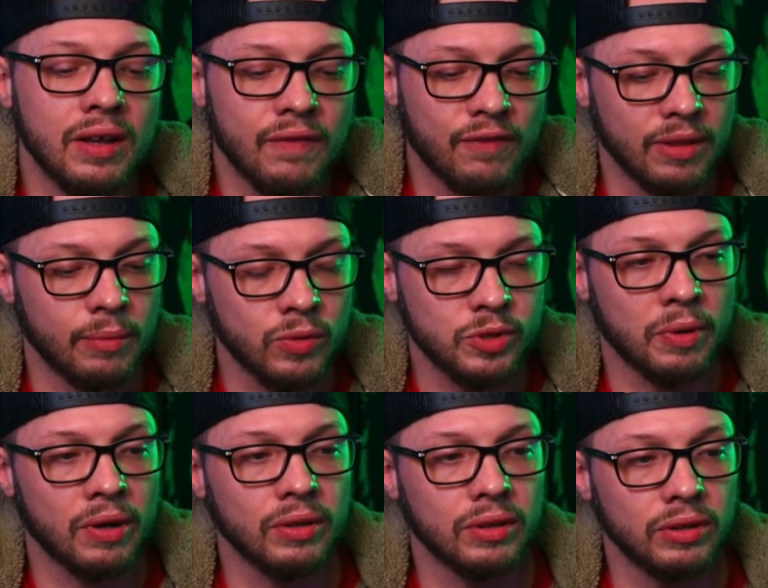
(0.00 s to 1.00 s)
for the most
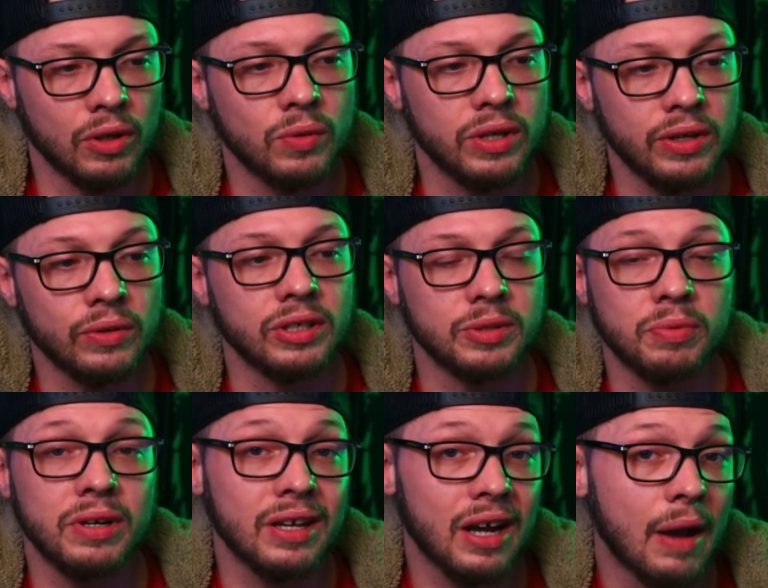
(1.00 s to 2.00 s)
part, low yield is
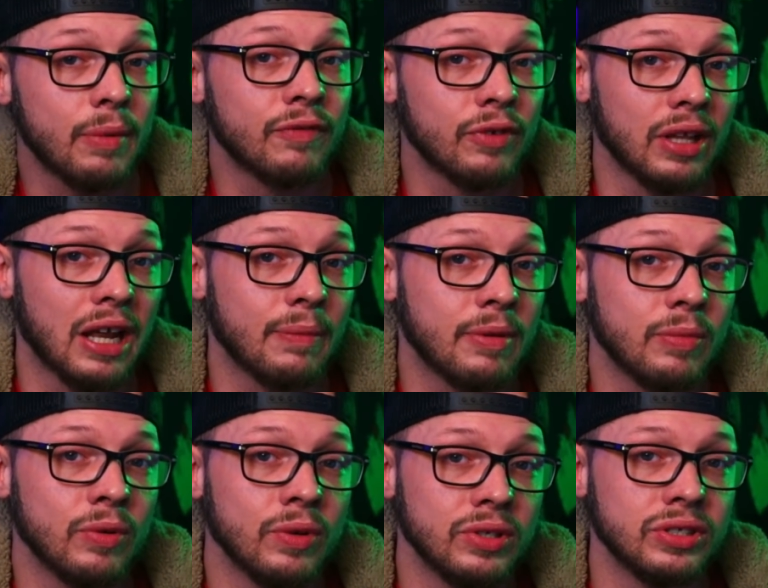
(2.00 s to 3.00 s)
pretty common for a lot of people
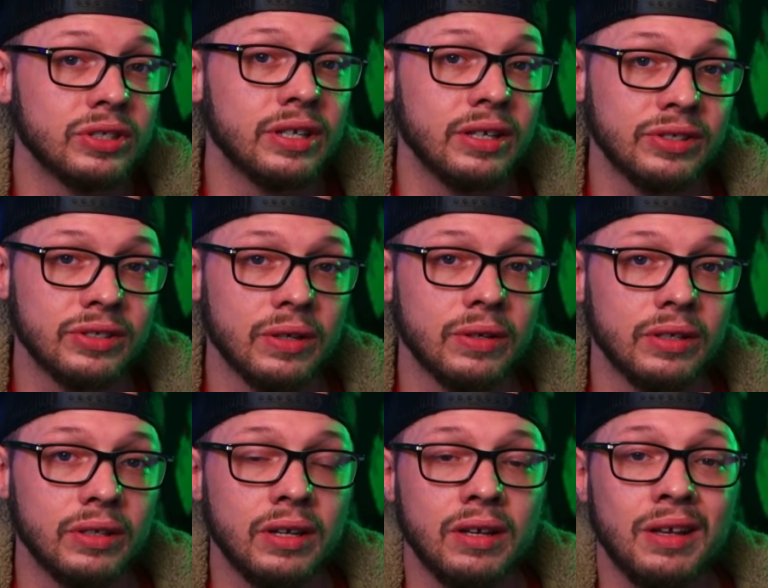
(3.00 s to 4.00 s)
who are just getting started,
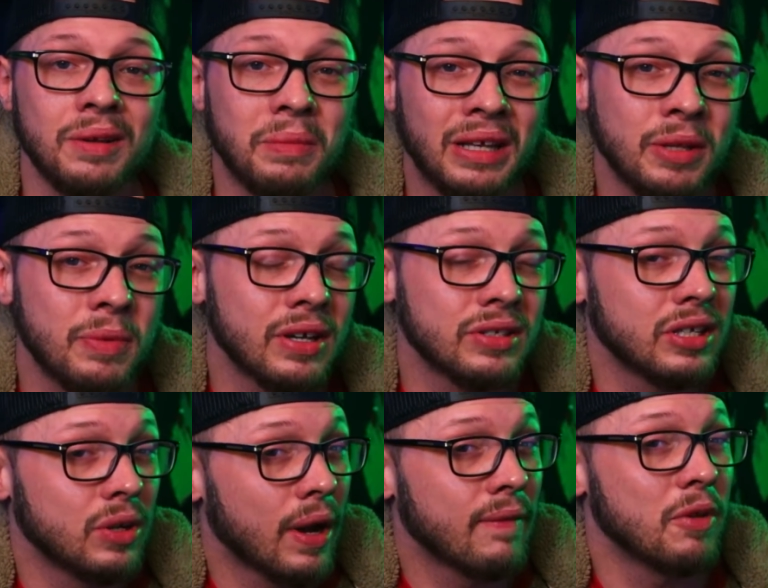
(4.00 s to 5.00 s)
mainly because they
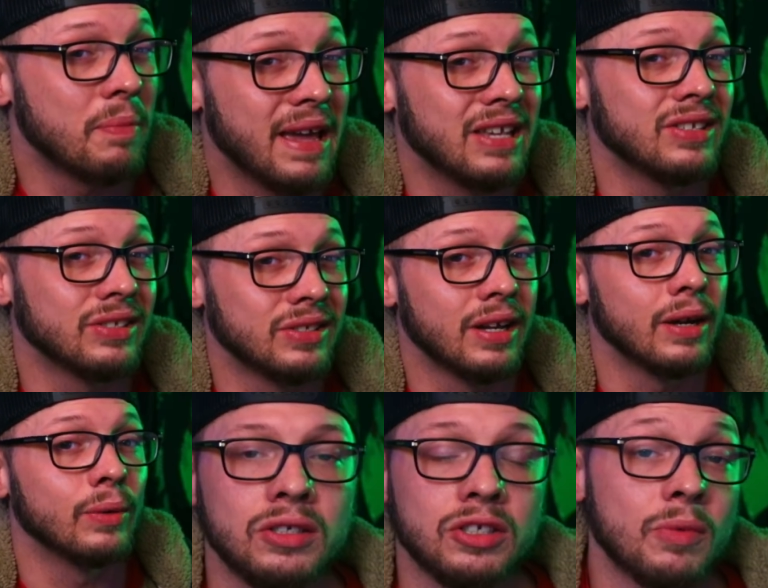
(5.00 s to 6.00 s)
don't have the basics down.
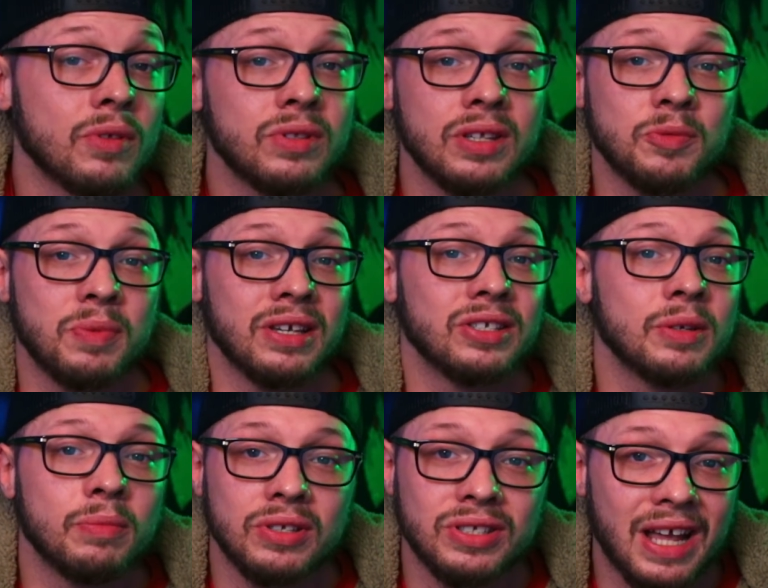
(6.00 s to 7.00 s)
Some of those things being as
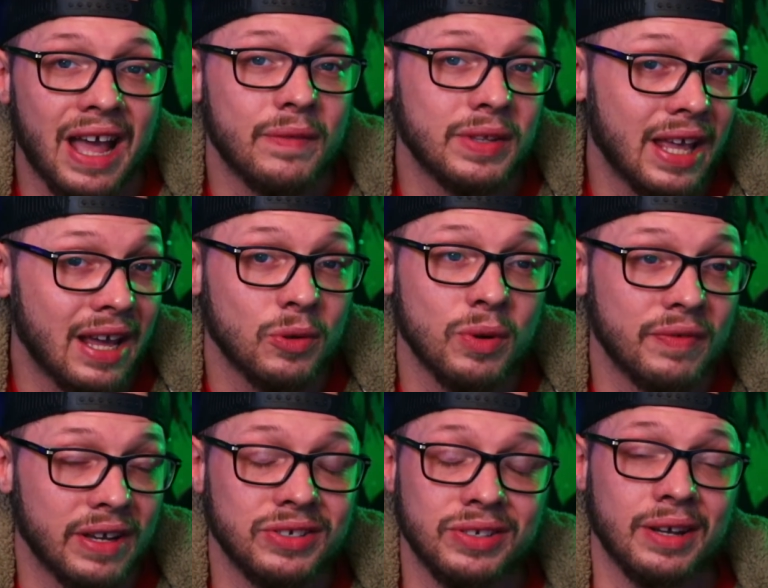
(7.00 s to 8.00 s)
simple as not having the adequate
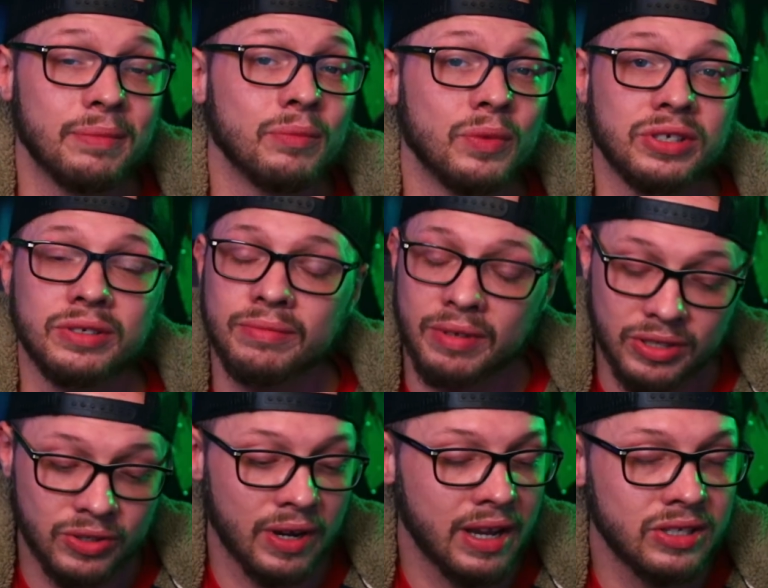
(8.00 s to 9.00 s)
veg time, which is
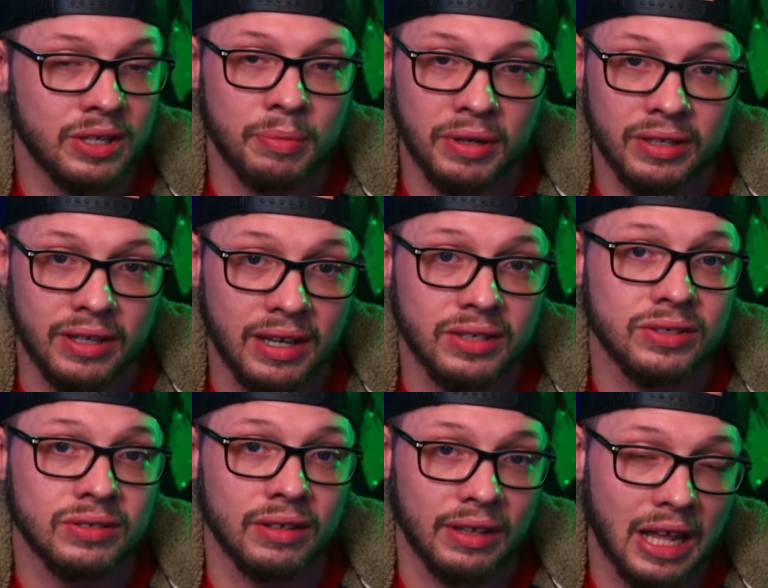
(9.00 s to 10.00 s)
crazy, but
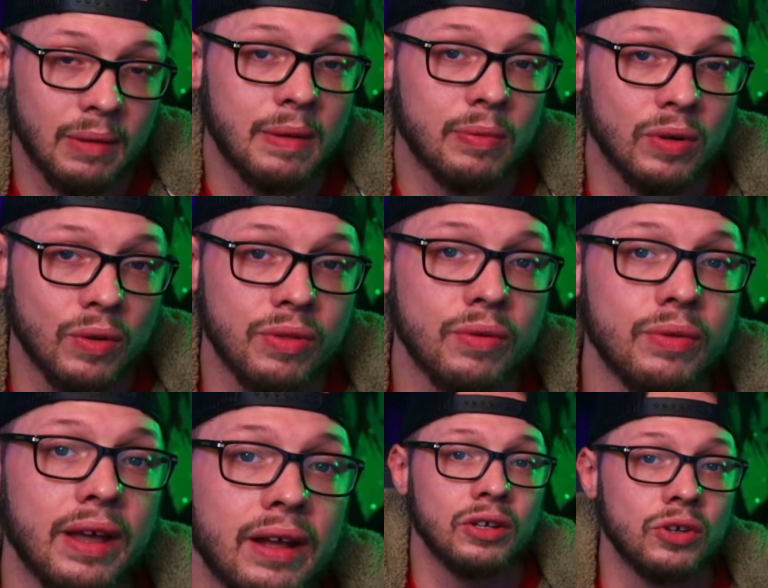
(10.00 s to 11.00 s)
yes, a lot of people go through
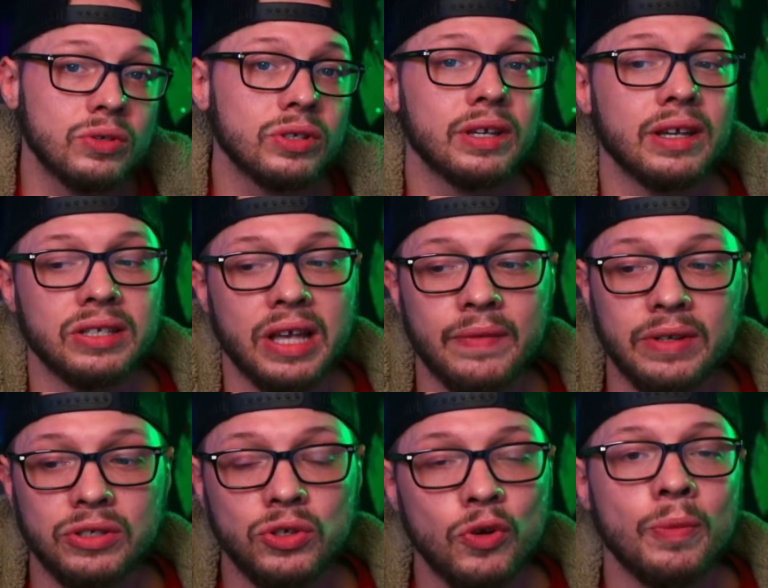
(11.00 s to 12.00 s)
that. Usually it's having
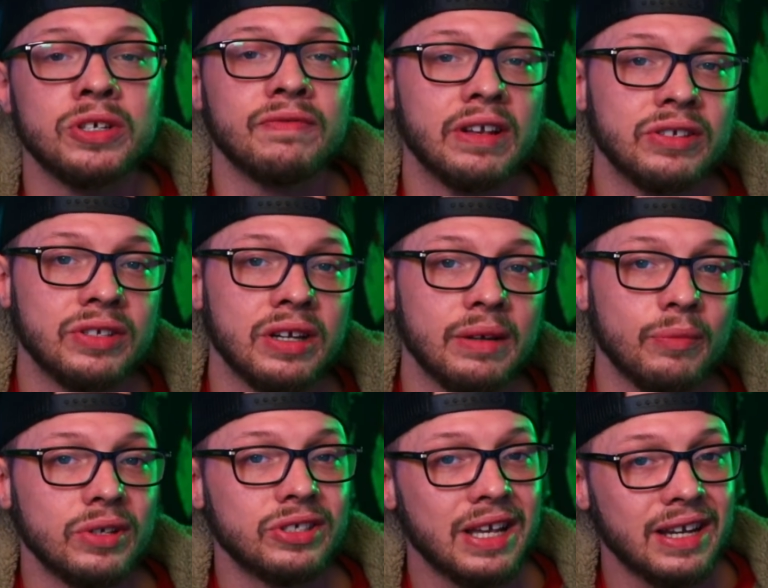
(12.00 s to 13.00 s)
too much veg time,
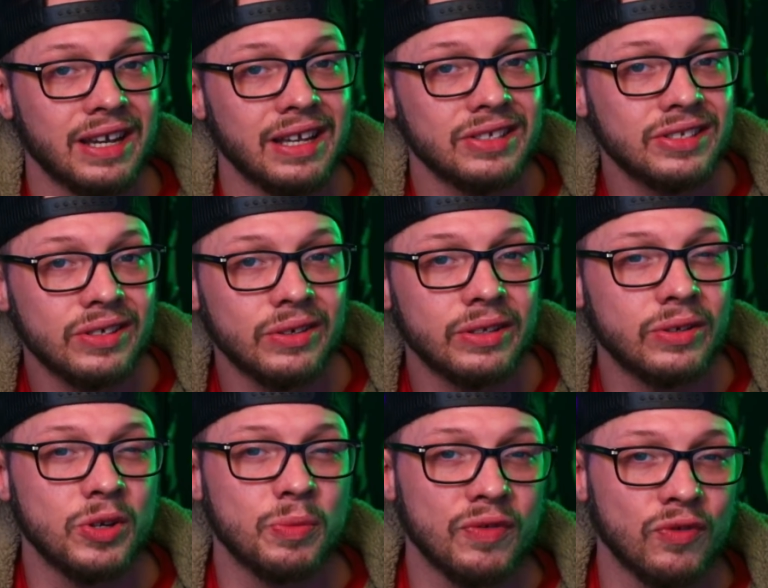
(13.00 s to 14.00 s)
which that can still hinder
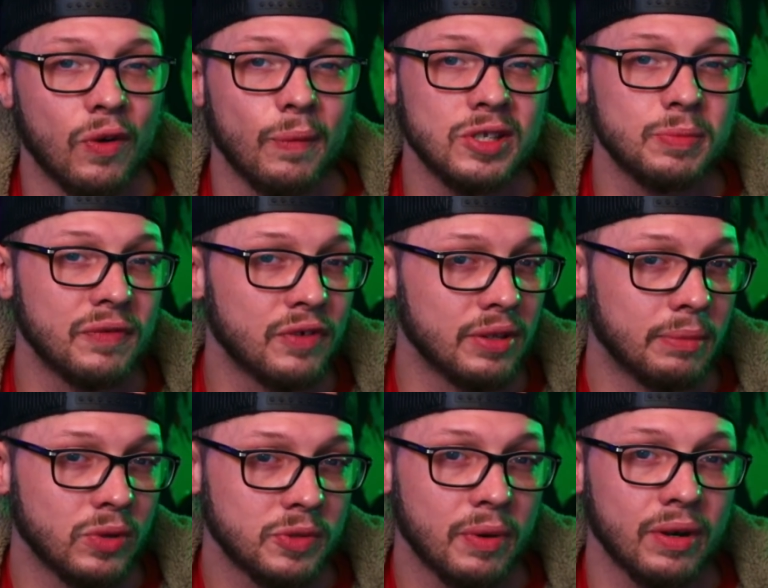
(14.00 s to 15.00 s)
your performance, but for the
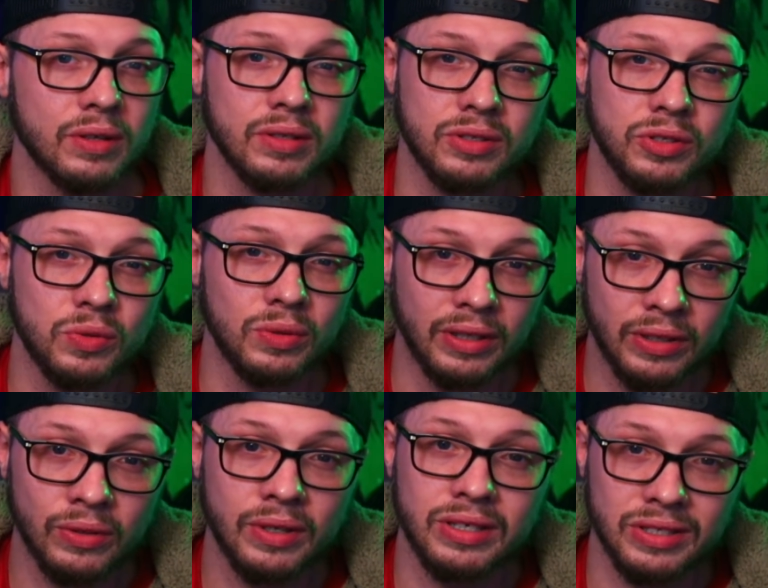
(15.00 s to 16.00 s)
most part, too
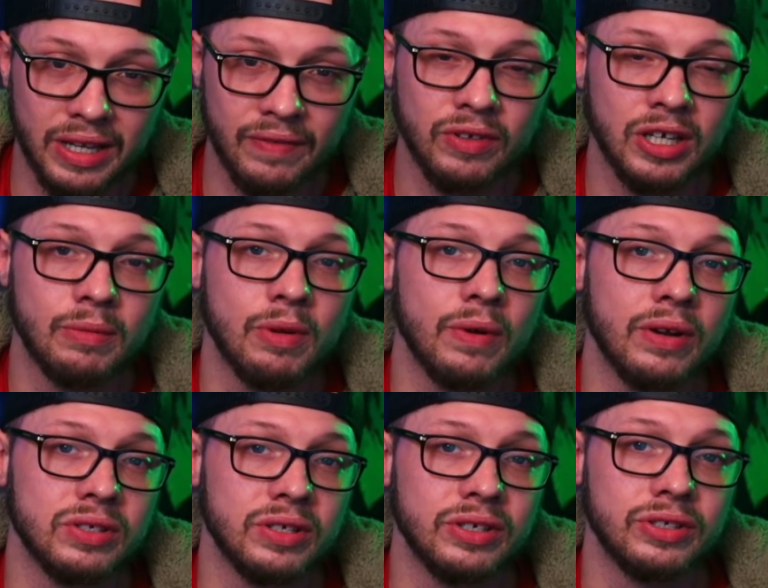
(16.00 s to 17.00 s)
little is definitely gonna be where
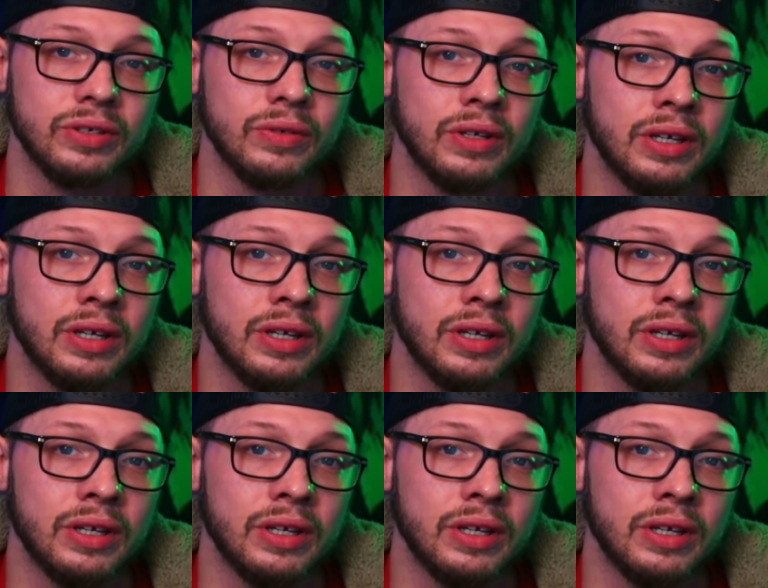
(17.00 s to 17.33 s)
it's an issue.